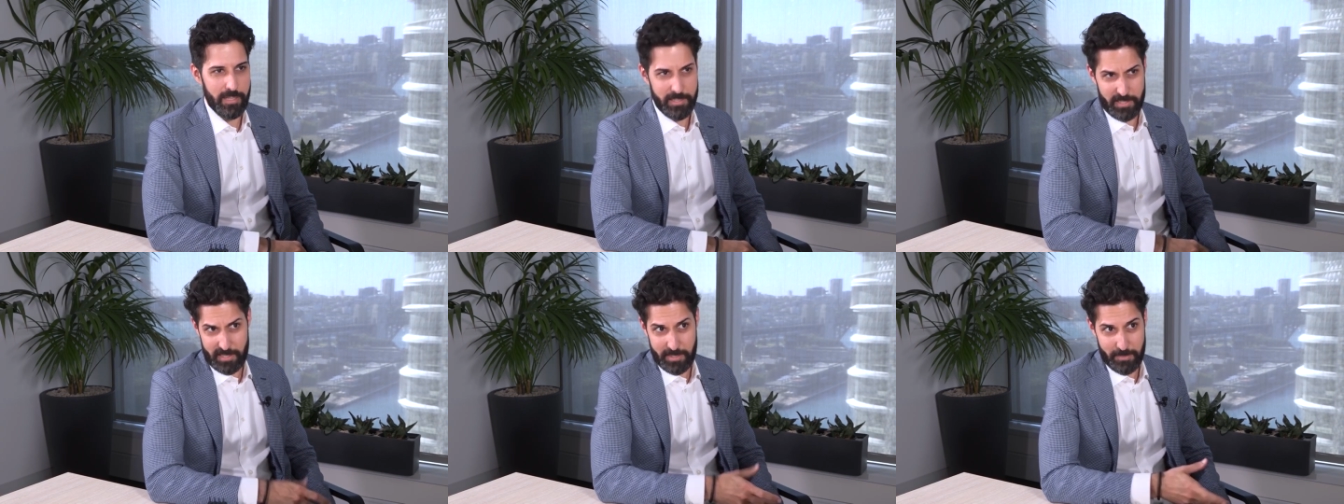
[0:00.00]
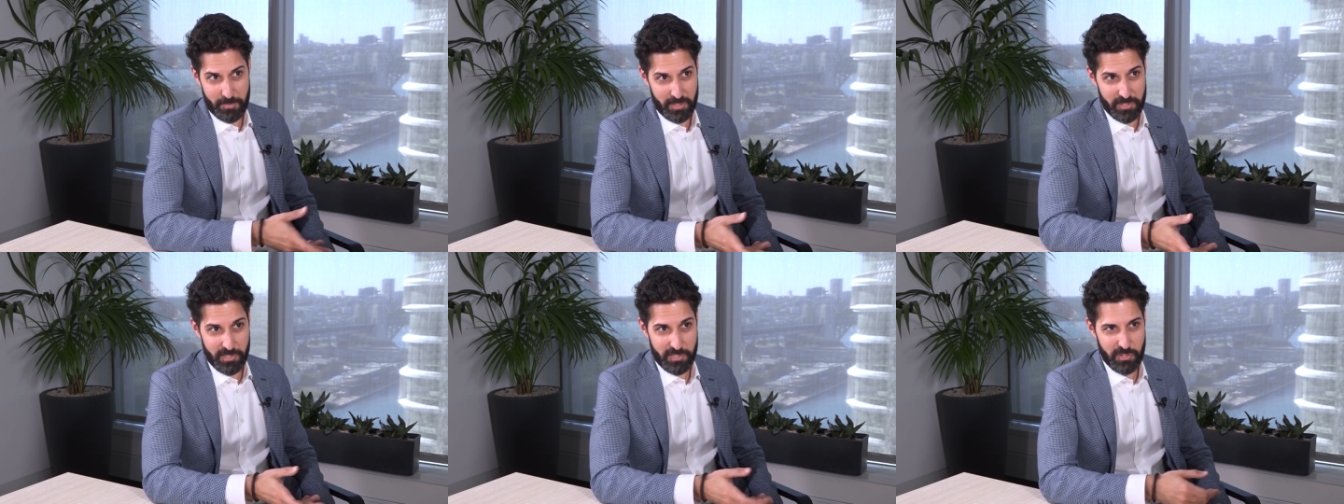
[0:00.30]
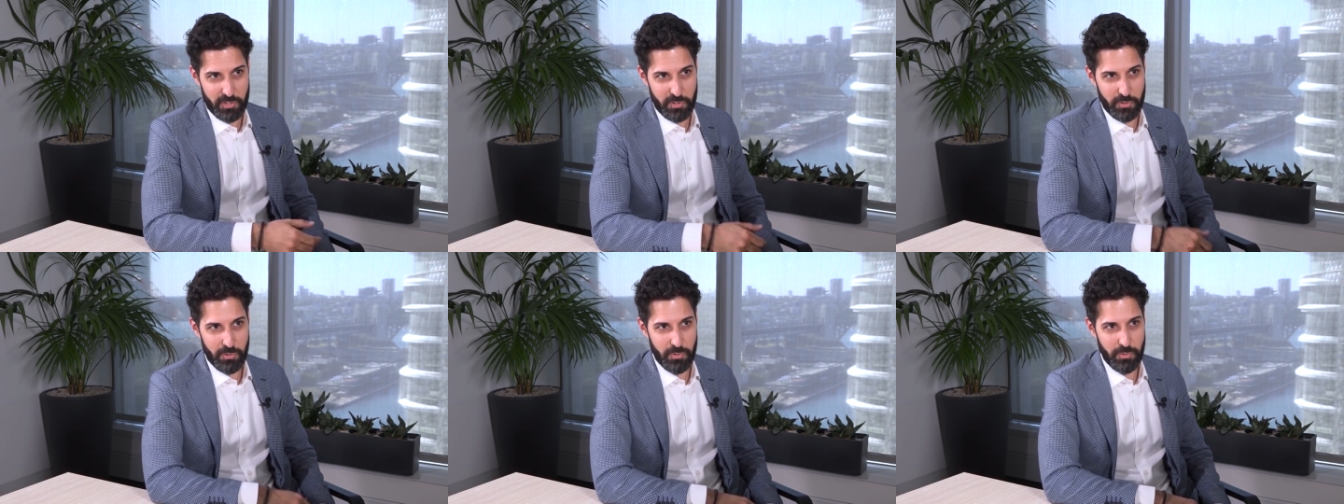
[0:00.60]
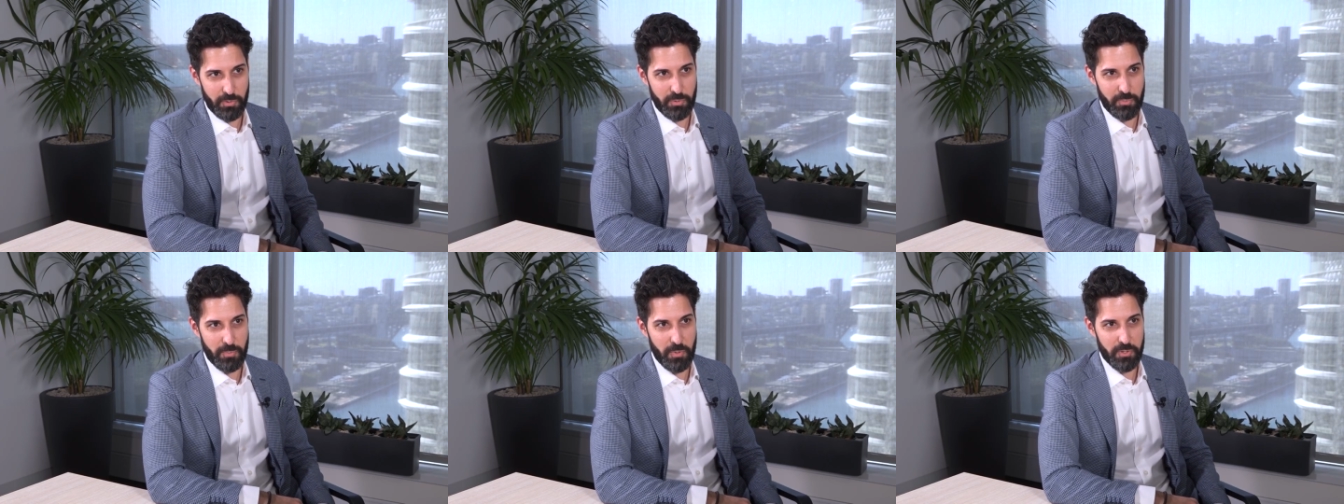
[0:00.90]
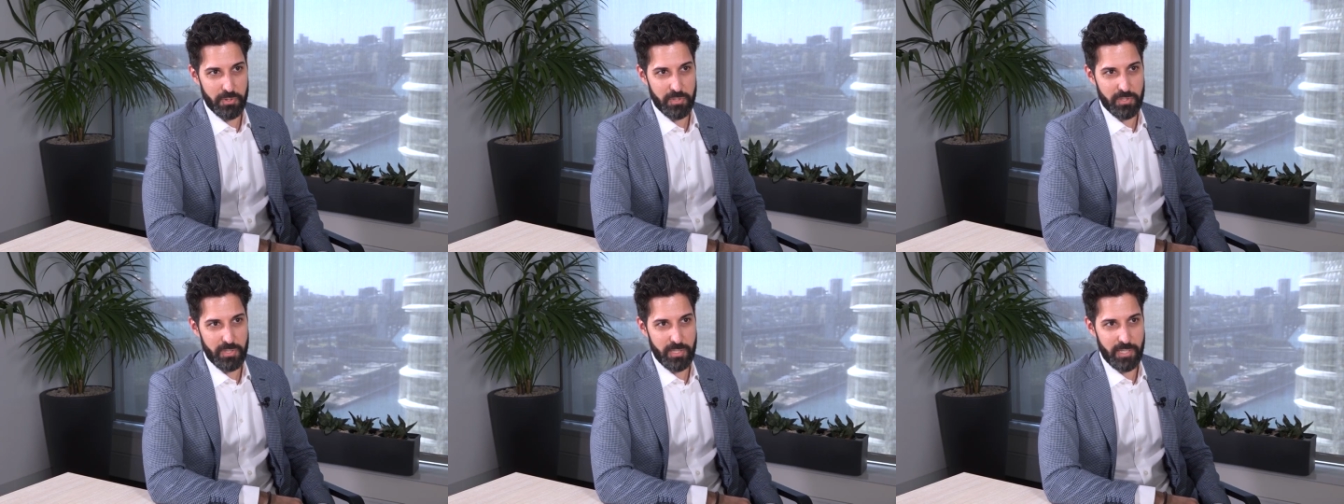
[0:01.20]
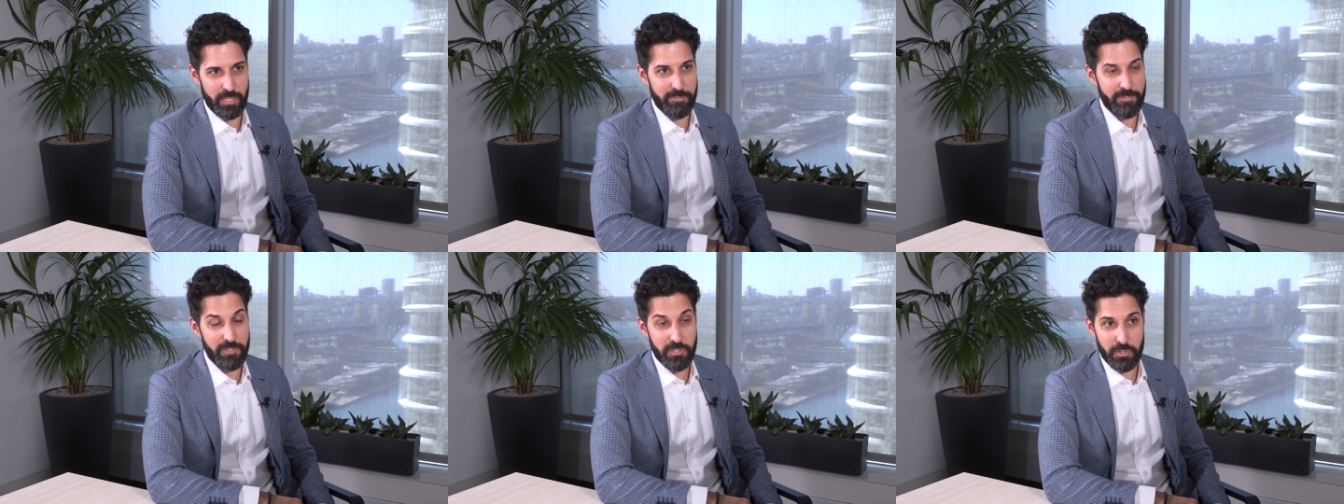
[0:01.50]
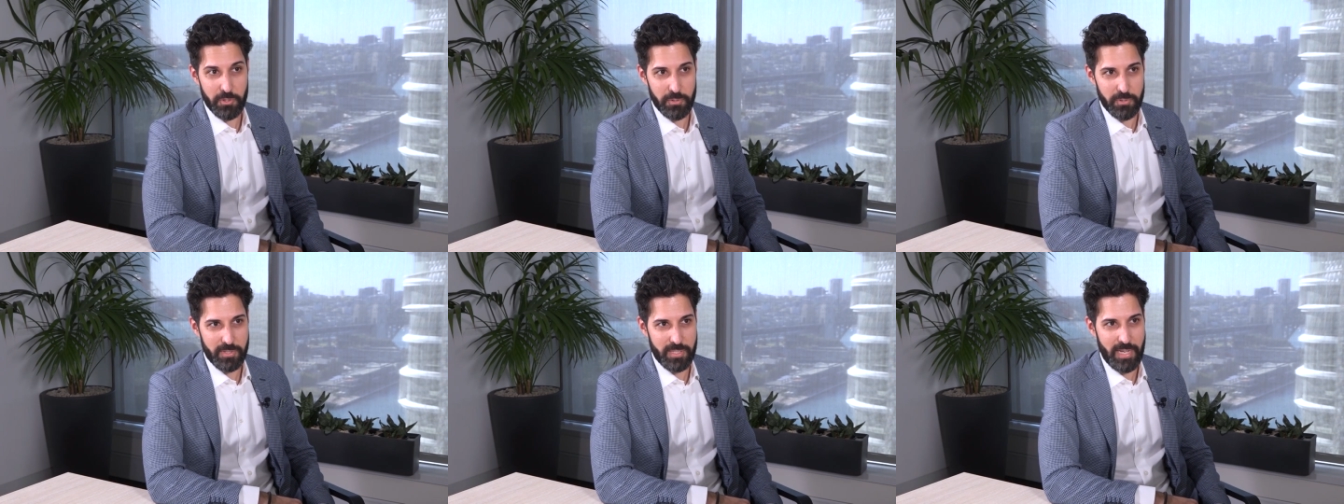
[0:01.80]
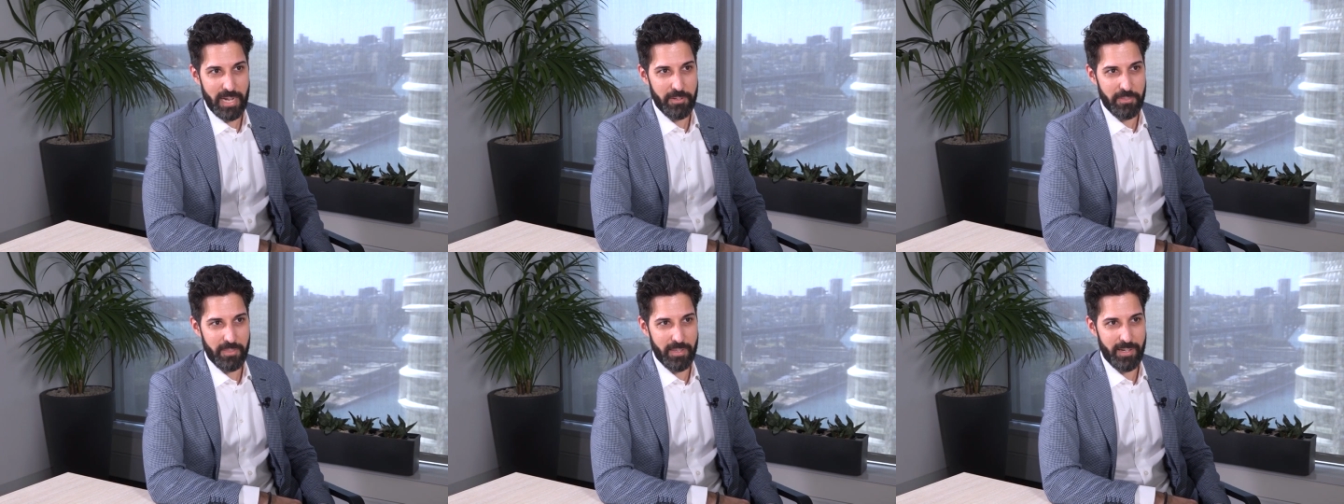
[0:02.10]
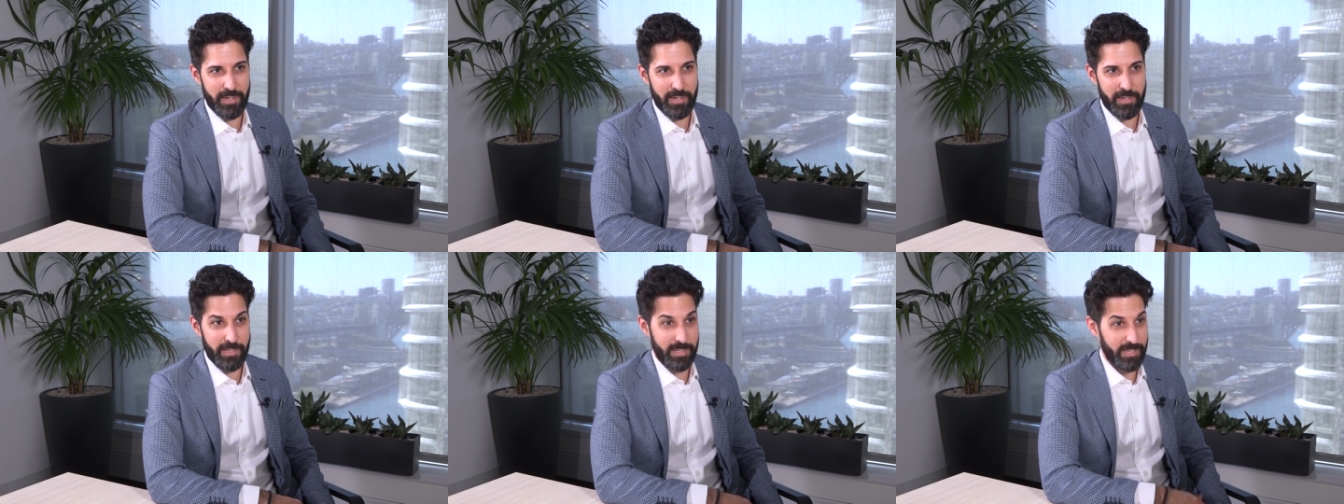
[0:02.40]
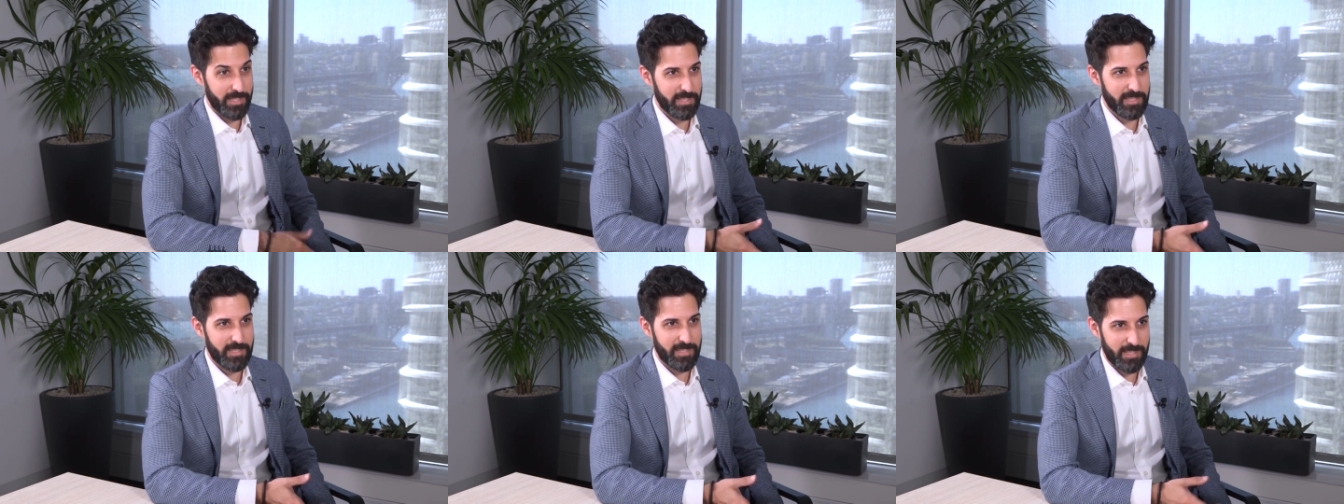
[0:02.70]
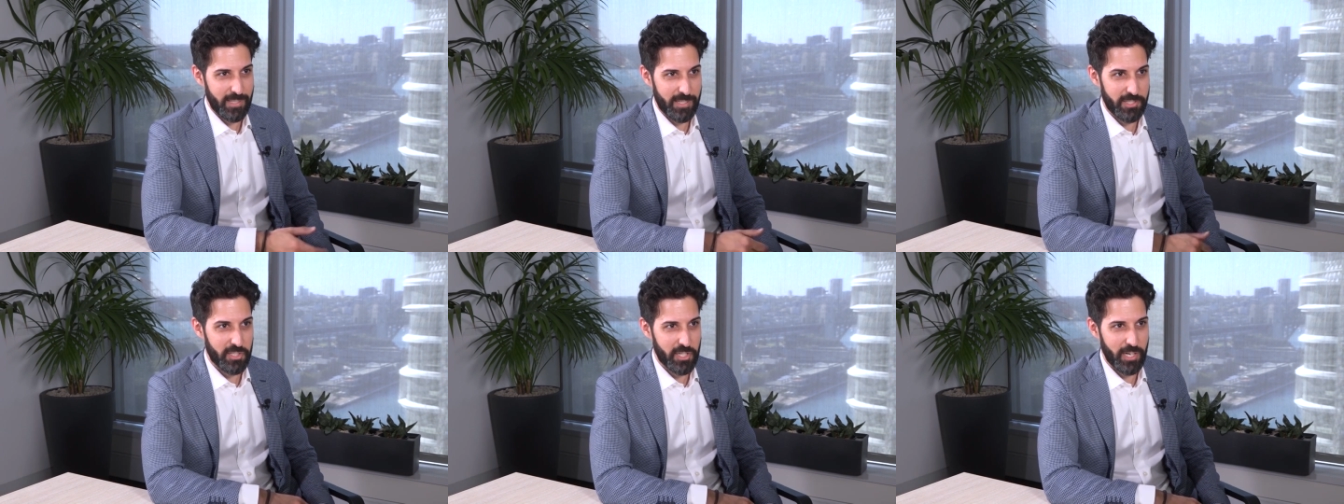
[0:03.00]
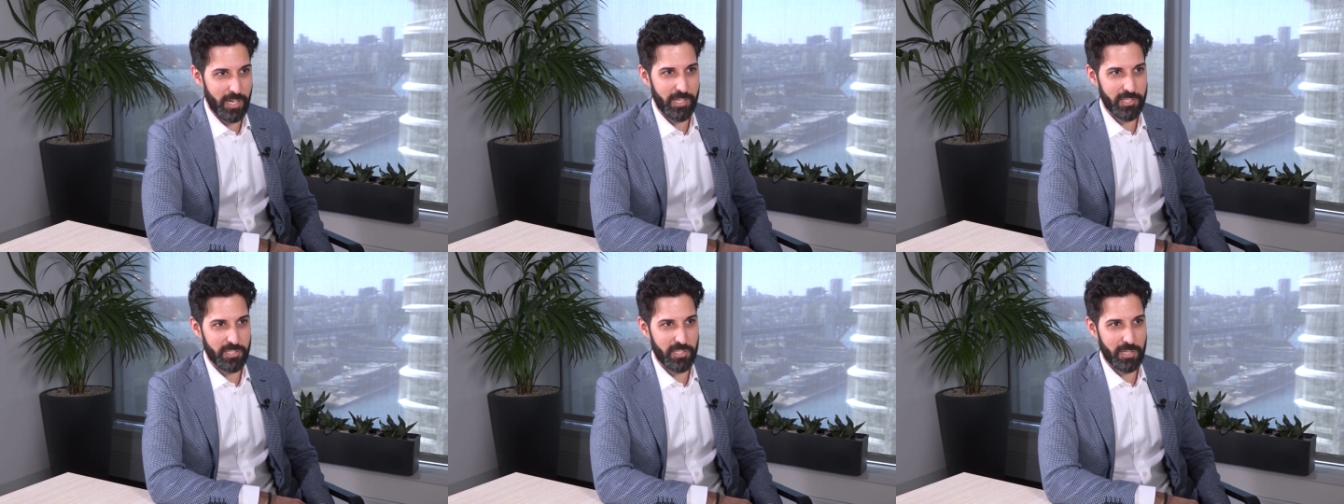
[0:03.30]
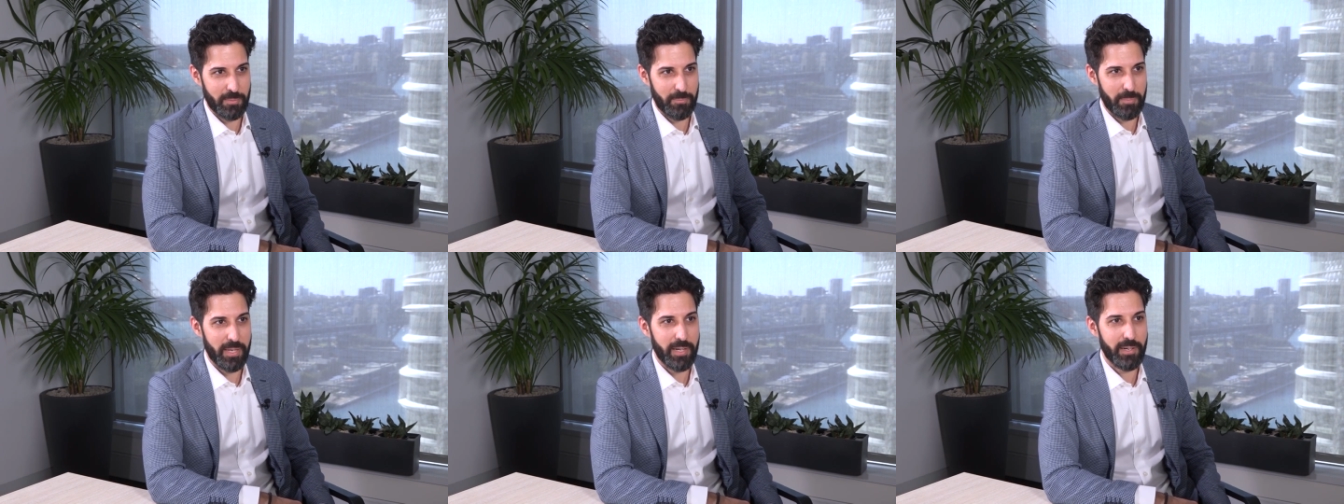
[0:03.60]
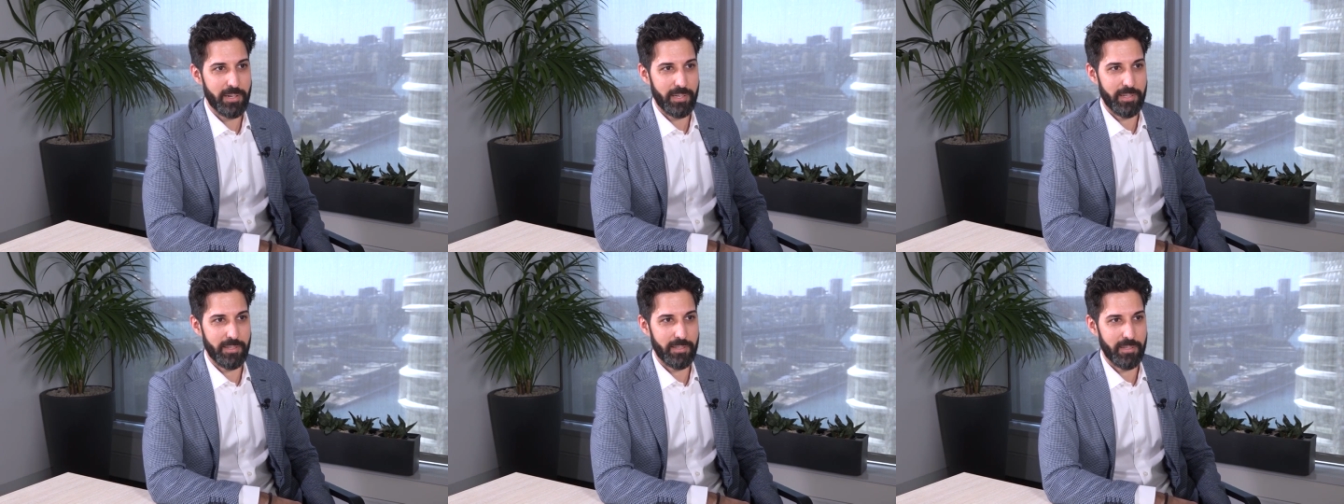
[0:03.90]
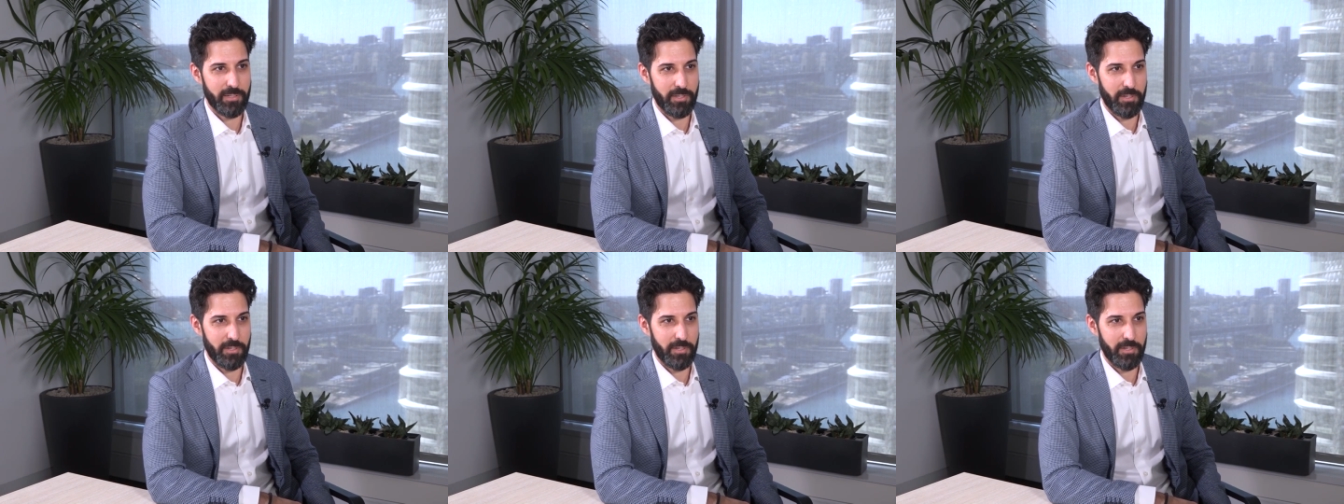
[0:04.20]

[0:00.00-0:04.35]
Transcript: Similar to most individuals out there, it is a challenging period.